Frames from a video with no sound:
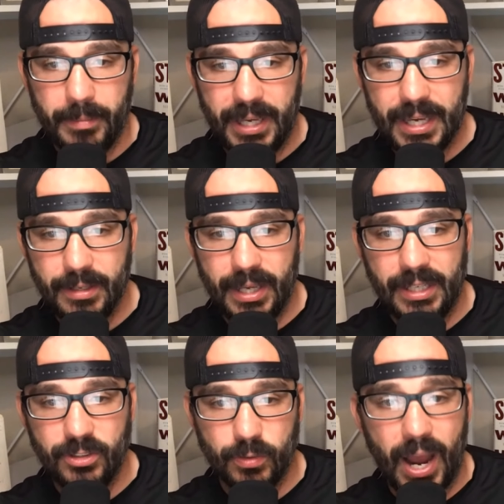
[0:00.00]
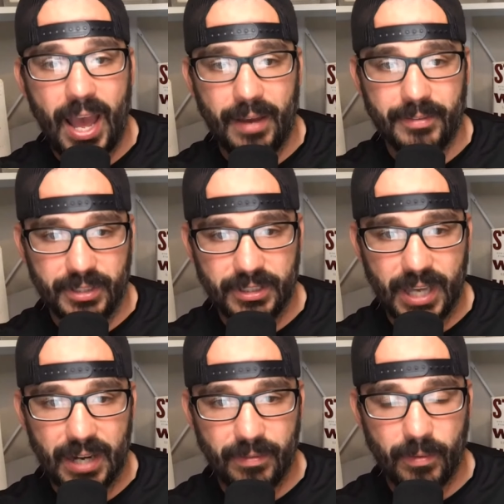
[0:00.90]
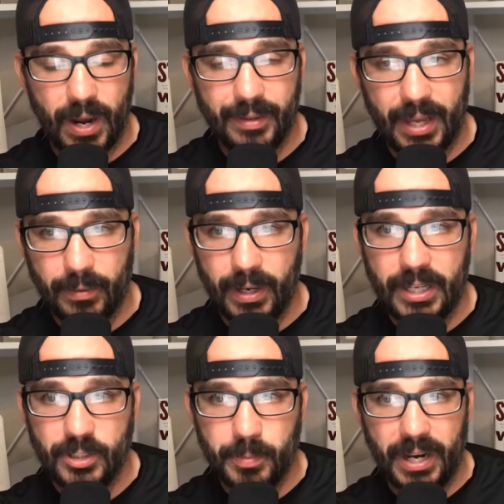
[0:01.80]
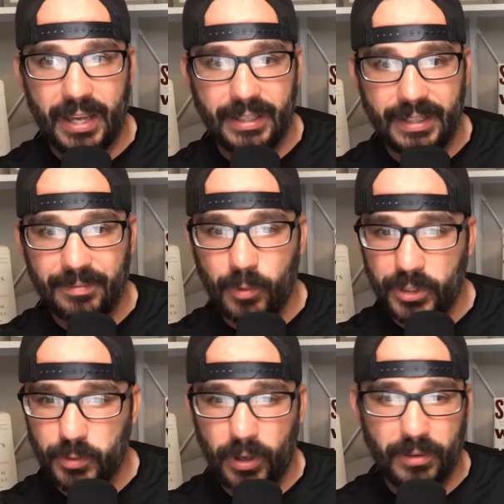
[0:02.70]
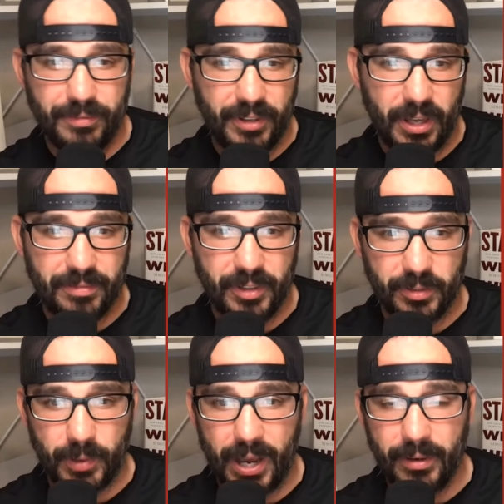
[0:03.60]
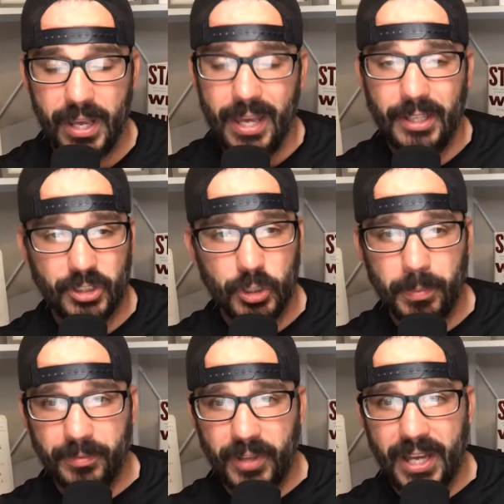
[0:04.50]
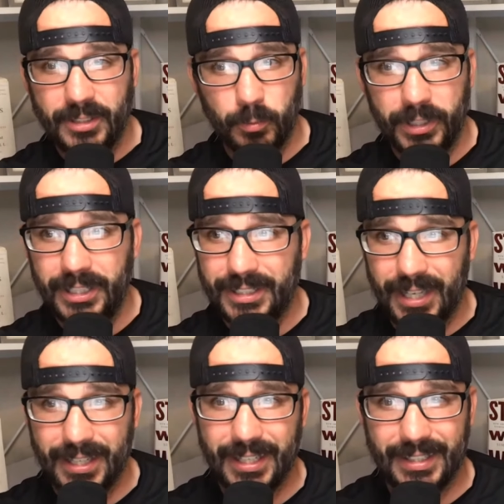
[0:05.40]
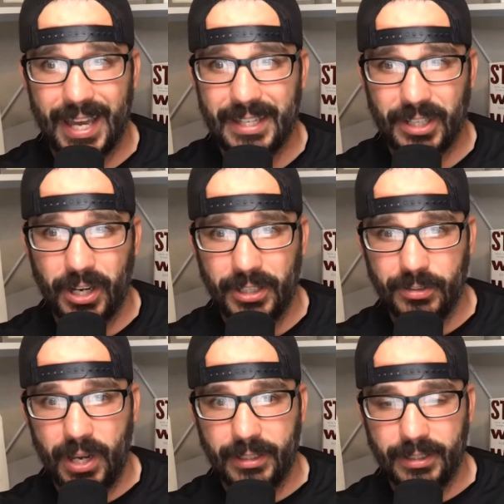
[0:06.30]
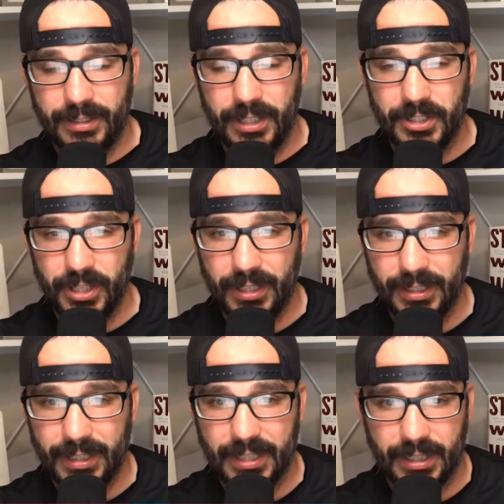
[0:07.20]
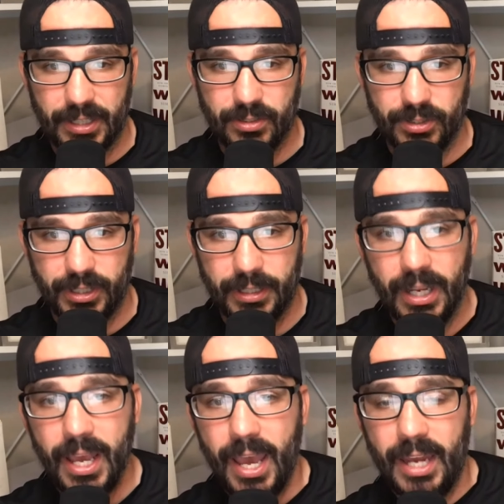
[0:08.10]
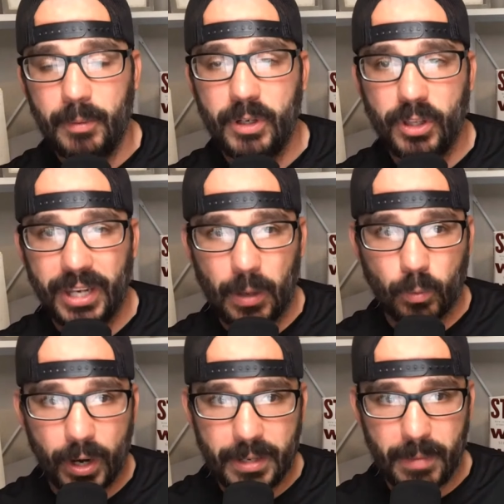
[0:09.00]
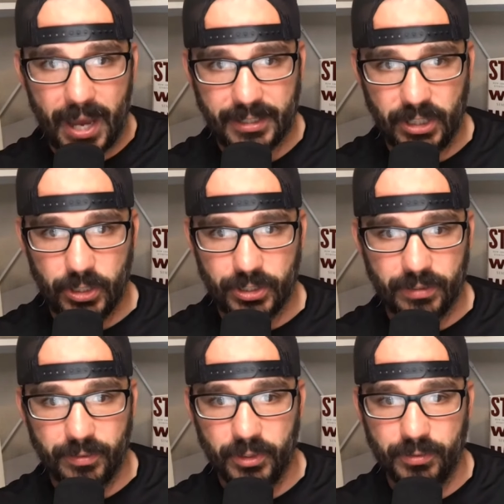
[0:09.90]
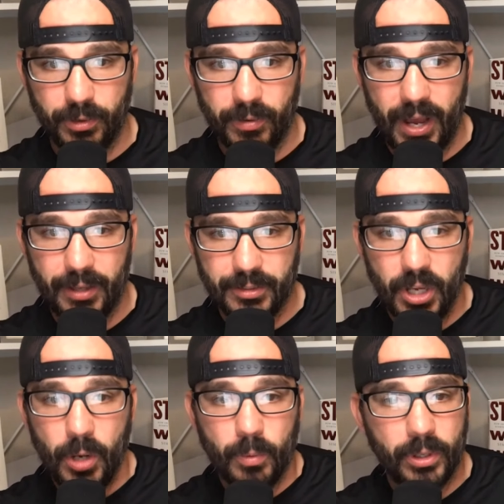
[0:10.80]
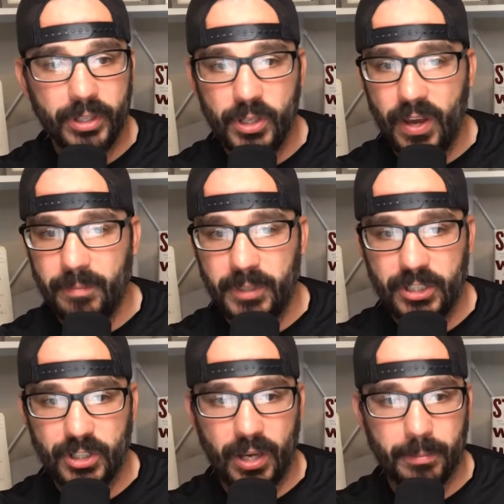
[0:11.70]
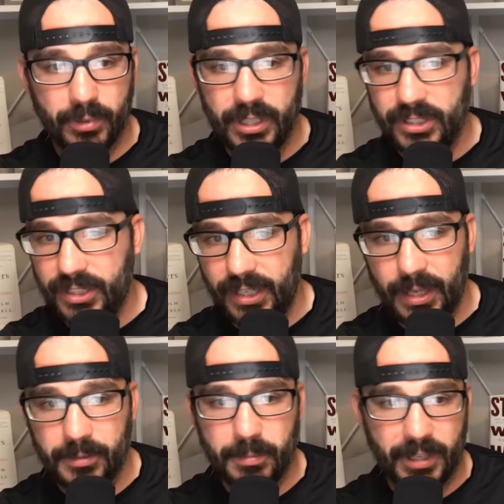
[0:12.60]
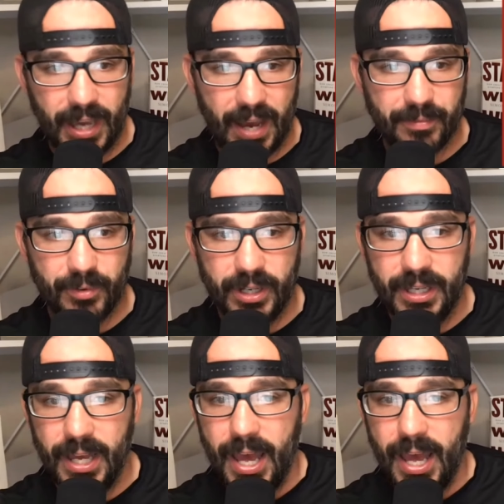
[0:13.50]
in drafts. He's kind of around that range, but 412, 5th round in Superflex, when he's going to get that contract extension, I think that's interesting. And when you're looking at running back tiers in the first 4 rounds, really you have Bijan, Brees, Gibbs, McCaffrey,